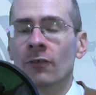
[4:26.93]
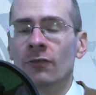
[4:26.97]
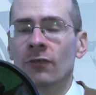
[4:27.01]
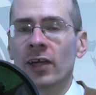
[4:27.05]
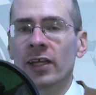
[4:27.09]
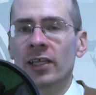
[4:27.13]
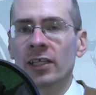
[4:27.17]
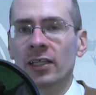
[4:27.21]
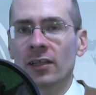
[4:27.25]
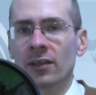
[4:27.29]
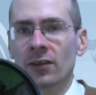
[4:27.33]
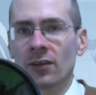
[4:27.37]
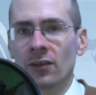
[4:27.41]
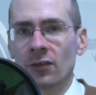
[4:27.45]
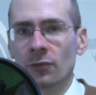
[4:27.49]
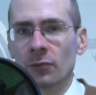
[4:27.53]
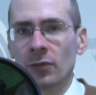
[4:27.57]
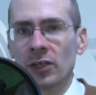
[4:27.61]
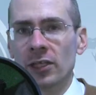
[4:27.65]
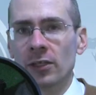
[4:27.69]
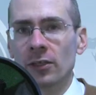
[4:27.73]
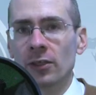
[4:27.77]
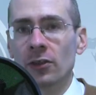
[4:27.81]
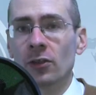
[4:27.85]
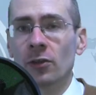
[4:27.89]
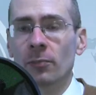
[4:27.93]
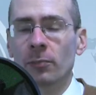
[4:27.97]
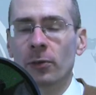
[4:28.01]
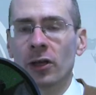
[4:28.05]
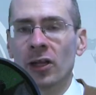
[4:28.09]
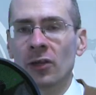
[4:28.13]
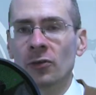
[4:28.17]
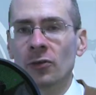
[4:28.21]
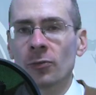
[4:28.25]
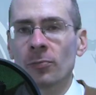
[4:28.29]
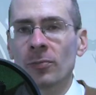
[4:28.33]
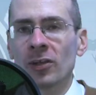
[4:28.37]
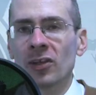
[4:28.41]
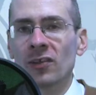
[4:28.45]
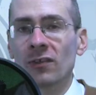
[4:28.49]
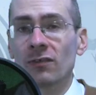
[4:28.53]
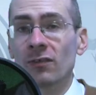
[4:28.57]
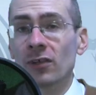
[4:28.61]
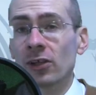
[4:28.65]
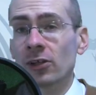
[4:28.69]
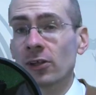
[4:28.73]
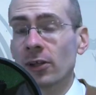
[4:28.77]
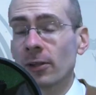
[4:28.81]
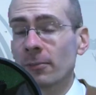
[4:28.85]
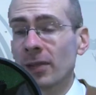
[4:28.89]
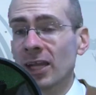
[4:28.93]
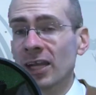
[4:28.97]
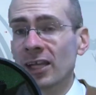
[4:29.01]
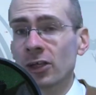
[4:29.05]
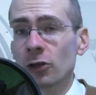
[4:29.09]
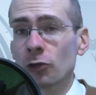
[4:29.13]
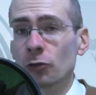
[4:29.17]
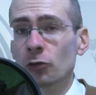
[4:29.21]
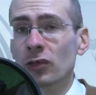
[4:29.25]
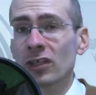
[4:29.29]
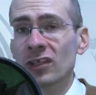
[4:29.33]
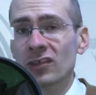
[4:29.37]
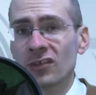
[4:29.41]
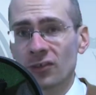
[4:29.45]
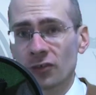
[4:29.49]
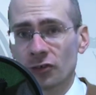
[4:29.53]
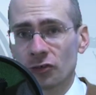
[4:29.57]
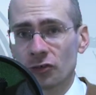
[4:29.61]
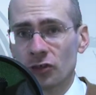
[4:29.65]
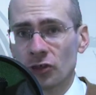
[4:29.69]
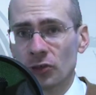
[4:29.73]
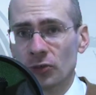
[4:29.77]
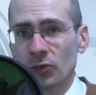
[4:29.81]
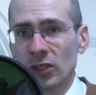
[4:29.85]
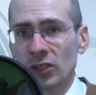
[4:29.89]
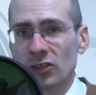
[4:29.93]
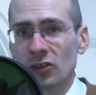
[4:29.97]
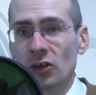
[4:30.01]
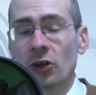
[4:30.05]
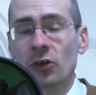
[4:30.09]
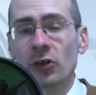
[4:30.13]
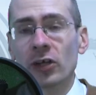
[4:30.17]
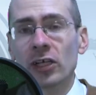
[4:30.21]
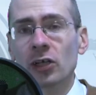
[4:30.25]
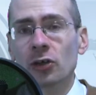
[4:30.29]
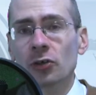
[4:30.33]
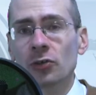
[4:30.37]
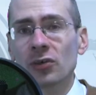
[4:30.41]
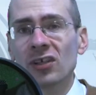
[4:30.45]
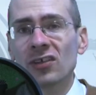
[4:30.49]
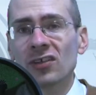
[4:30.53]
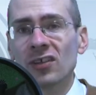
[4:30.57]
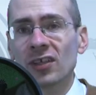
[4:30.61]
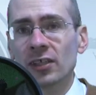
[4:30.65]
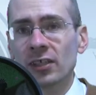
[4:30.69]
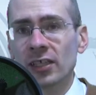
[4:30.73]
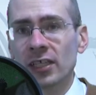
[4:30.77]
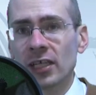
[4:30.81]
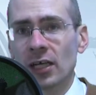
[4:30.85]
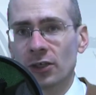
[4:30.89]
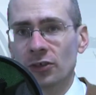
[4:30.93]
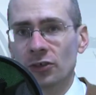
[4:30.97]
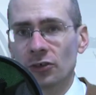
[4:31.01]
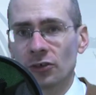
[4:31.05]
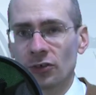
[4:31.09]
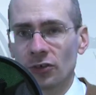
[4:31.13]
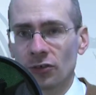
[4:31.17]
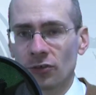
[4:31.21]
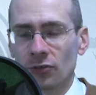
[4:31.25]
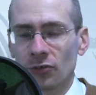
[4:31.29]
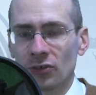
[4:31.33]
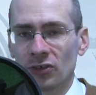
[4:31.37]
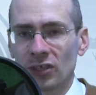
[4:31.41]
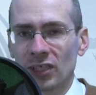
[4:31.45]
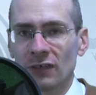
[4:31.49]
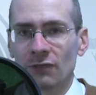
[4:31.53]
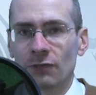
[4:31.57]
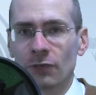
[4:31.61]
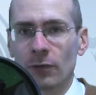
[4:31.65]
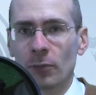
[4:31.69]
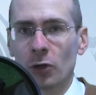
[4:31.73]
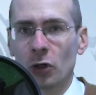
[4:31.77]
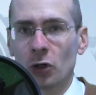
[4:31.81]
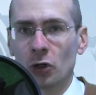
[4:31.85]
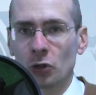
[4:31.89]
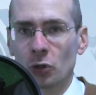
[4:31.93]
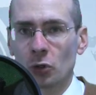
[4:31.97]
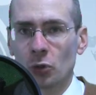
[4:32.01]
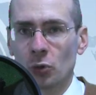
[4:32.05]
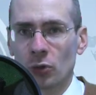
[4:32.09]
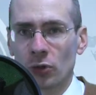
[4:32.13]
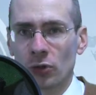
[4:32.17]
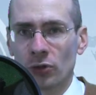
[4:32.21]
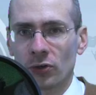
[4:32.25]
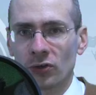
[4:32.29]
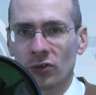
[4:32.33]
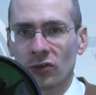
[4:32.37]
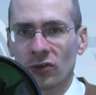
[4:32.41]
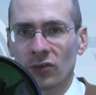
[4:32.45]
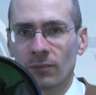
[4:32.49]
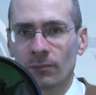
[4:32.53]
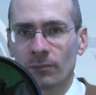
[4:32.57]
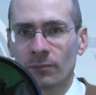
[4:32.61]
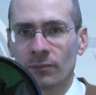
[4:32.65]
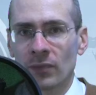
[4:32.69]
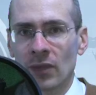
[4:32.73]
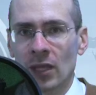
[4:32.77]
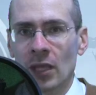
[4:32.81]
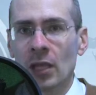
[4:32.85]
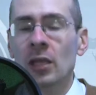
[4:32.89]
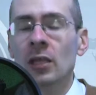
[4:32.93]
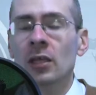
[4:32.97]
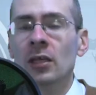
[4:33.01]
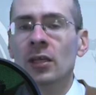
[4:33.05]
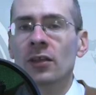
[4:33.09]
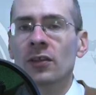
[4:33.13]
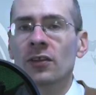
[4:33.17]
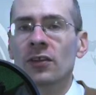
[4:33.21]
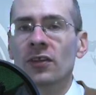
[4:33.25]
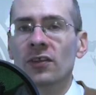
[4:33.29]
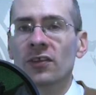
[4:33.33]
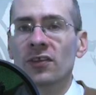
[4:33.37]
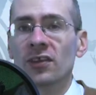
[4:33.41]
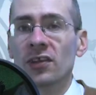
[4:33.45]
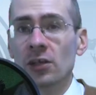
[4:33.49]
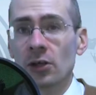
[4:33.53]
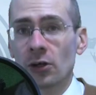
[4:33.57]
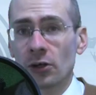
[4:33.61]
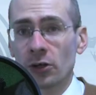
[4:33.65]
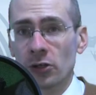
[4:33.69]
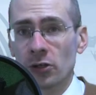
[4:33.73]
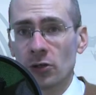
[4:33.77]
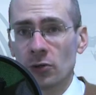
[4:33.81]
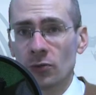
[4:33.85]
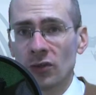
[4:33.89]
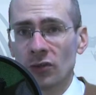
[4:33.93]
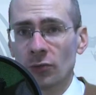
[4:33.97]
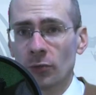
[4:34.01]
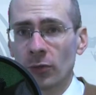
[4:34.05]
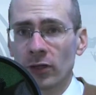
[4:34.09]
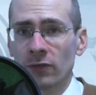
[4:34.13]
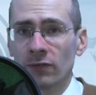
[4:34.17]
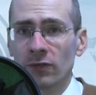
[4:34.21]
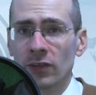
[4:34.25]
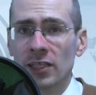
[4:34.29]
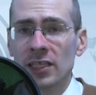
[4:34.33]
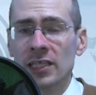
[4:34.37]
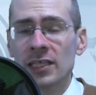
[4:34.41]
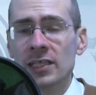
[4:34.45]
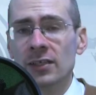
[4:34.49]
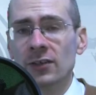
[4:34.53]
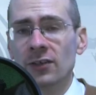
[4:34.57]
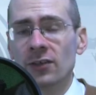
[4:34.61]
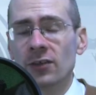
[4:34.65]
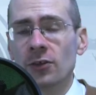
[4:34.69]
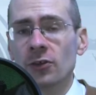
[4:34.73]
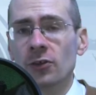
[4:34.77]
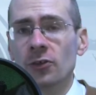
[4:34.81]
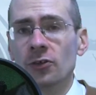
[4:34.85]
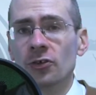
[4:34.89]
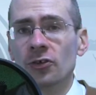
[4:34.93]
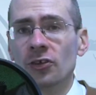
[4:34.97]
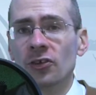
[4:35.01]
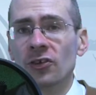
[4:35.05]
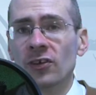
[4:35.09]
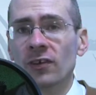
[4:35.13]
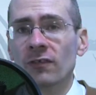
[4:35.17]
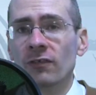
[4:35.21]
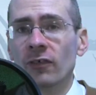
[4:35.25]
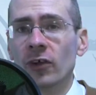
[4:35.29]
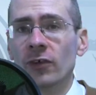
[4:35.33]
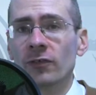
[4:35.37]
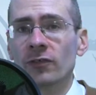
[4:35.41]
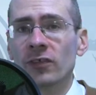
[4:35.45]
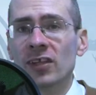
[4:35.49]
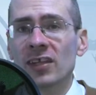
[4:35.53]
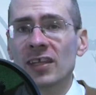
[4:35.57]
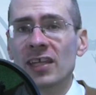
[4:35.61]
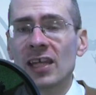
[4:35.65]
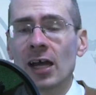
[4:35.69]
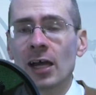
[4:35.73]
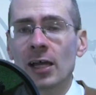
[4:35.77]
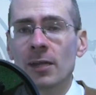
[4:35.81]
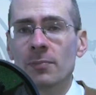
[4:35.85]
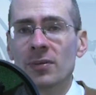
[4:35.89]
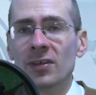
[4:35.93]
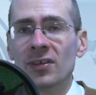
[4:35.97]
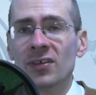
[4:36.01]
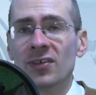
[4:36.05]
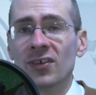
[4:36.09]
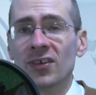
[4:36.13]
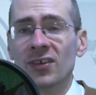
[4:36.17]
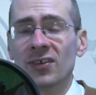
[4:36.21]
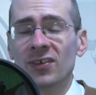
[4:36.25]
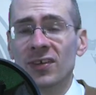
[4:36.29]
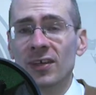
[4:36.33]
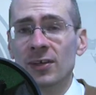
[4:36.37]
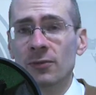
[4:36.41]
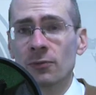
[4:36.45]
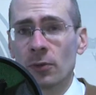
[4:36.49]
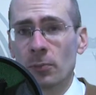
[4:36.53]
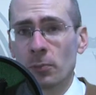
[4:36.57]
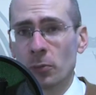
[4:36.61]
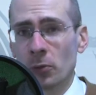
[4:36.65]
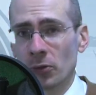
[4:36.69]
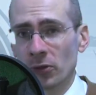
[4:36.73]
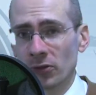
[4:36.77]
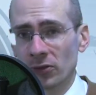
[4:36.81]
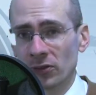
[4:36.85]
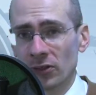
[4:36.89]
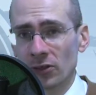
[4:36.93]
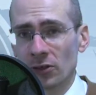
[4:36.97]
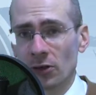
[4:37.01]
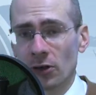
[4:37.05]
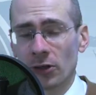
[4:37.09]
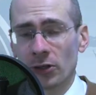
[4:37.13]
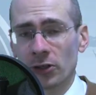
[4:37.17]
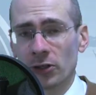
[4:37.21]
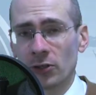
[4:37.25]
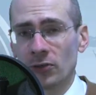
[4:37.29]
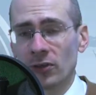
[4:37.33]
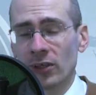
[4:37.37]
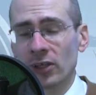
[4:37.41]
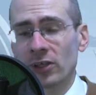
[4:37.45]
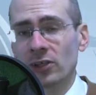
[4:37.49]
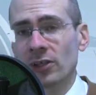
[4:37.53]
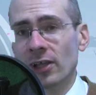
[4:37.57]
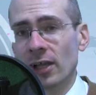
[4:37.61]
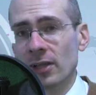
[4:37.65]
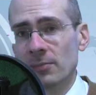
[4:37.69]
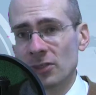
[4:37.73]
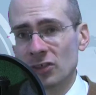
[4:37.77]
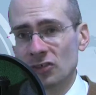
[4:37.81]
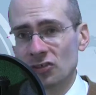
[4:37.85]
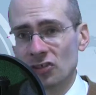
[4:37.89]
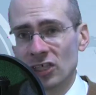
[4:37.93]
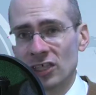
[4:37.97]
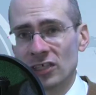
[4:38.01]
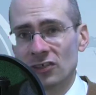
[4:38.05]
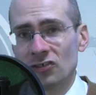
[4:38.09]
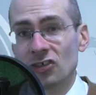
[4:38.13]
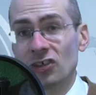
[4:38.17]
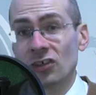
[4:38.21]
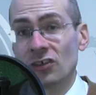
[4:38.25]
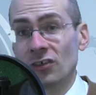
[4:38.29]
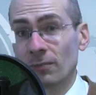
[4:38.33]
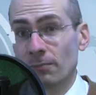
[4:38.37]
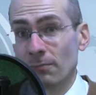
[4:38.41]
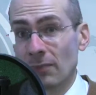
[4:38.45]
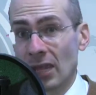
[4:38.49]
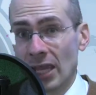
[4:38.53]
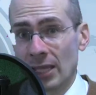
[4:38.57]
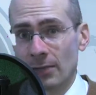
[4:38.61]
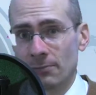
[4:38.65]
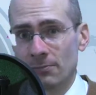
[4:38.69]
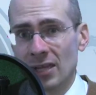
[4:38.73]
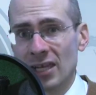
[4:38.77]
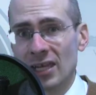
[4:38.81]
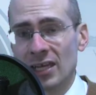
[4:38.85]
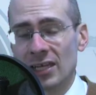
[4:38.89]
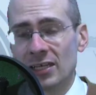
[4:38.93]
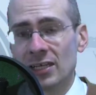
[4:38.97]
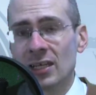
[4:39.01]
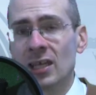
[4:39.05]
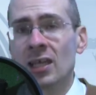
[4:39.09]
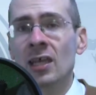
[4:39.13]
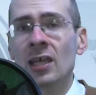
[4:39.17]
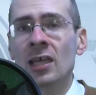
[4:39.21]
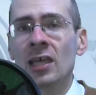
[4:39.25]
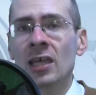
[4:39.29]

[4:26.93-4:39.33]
Finally this week, the pronouncements of the Climatic Research Unit are increasingly under scrutiny from all corners. The CRU is one of the key institutions involved in the IPCC report that argue that climate change is man-made,